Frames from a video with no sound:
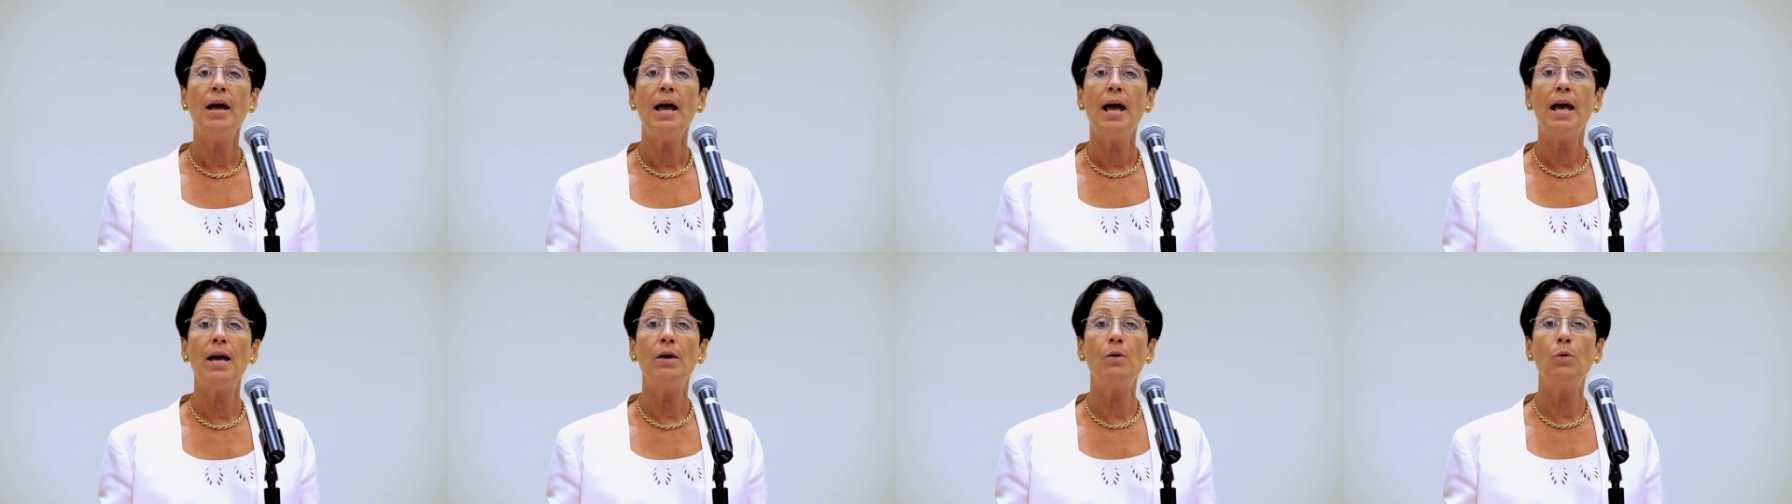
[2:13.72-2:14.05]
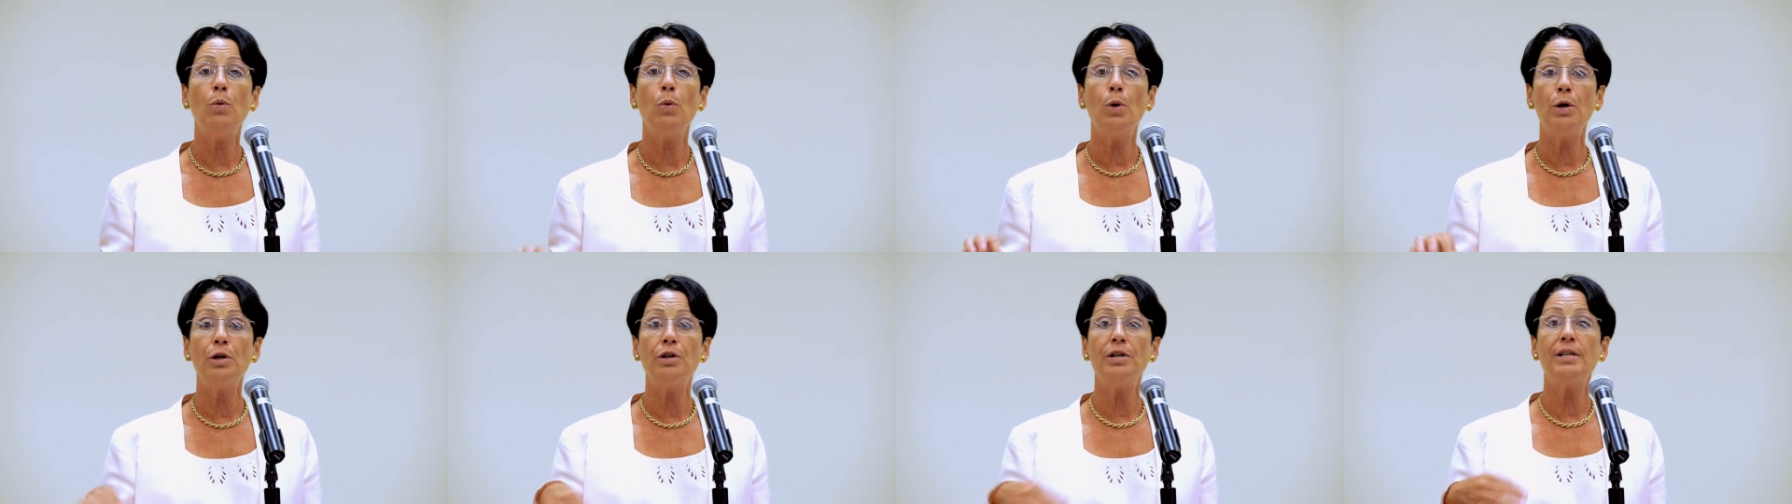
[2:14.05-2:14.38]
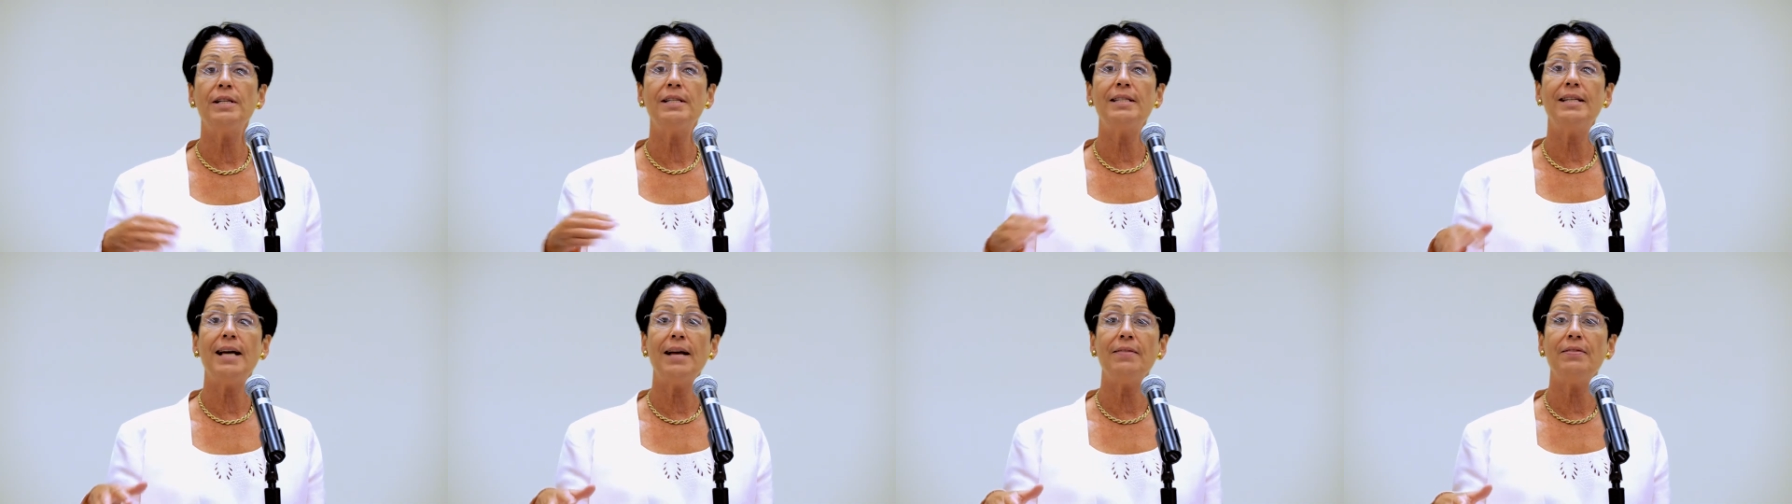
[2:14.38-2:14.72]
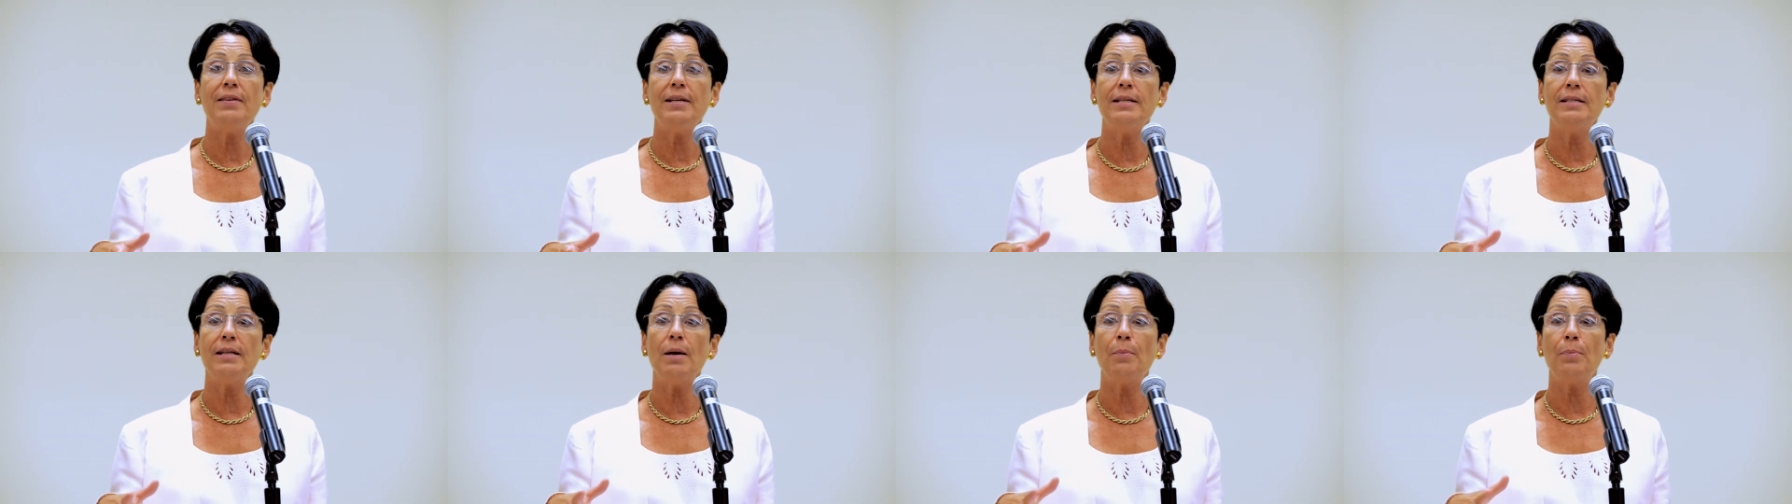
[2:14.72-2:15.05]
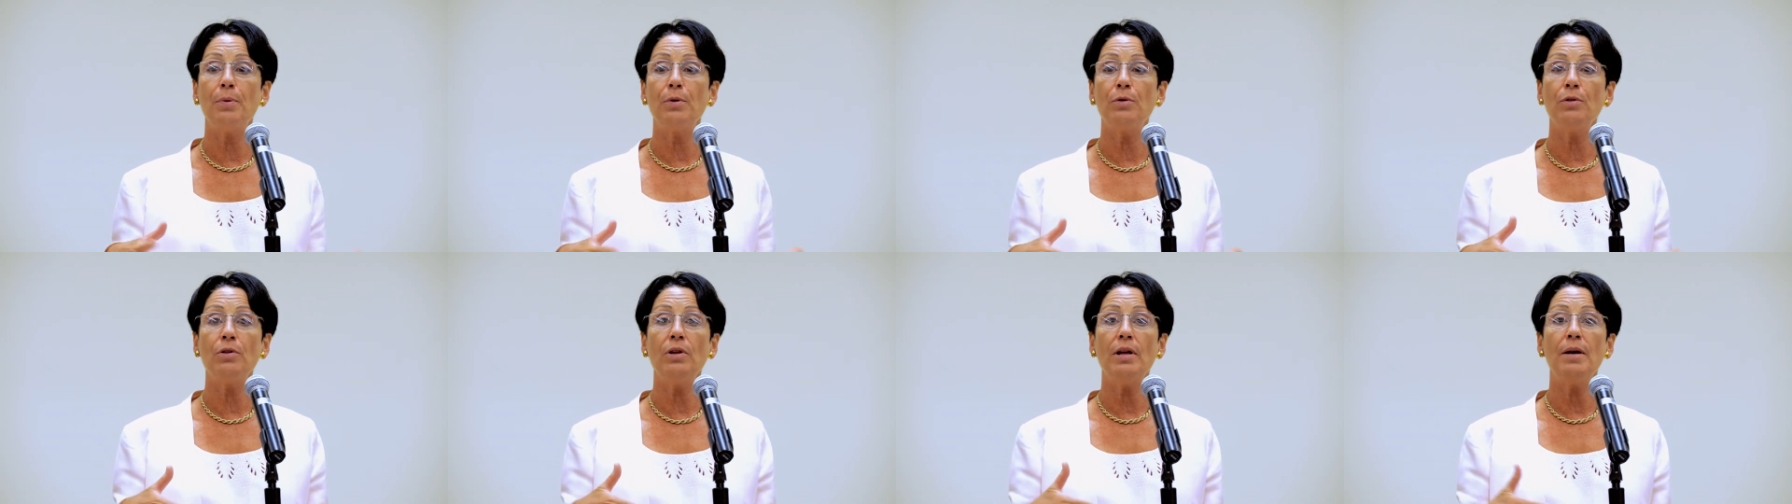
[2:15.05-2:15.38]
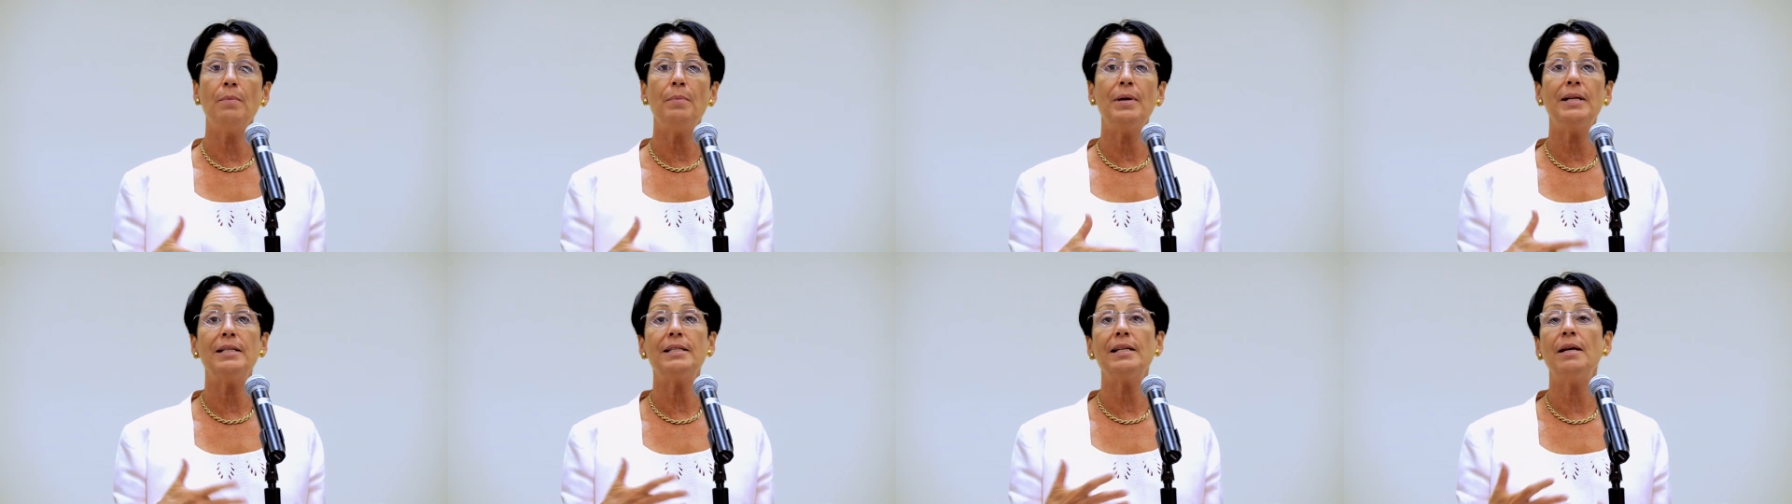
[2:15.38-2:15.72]
in order to set these upper
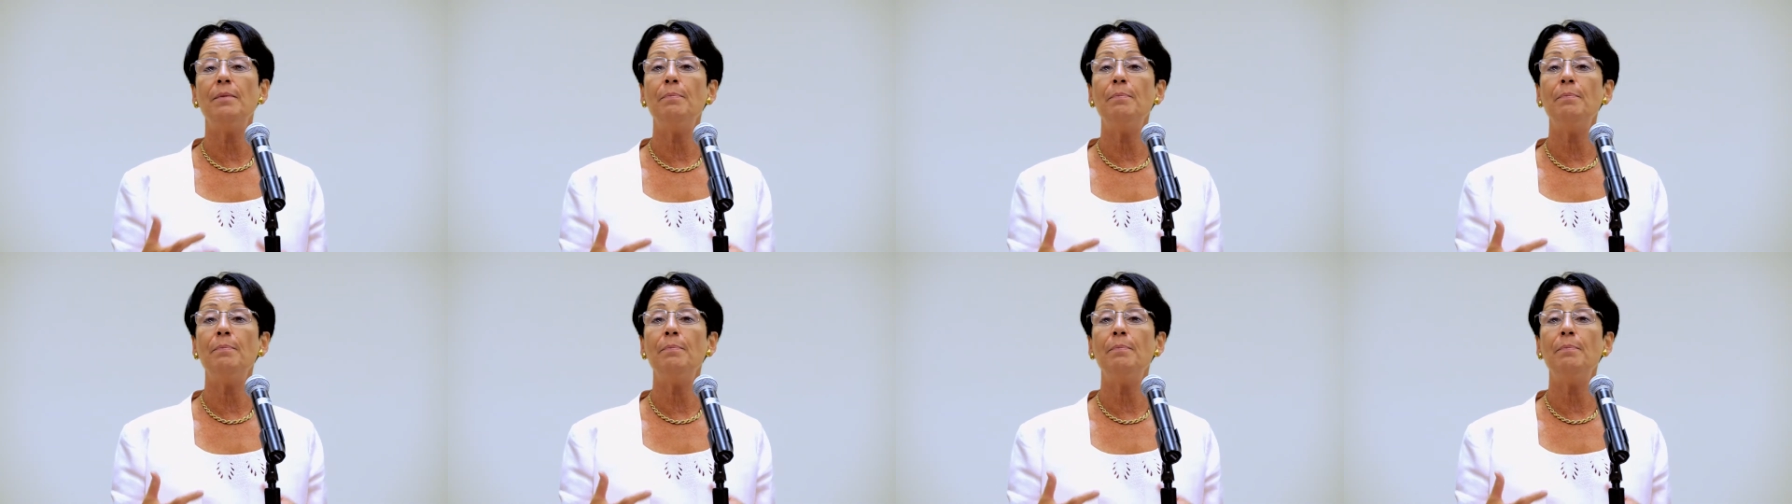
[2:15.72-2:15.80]
limits.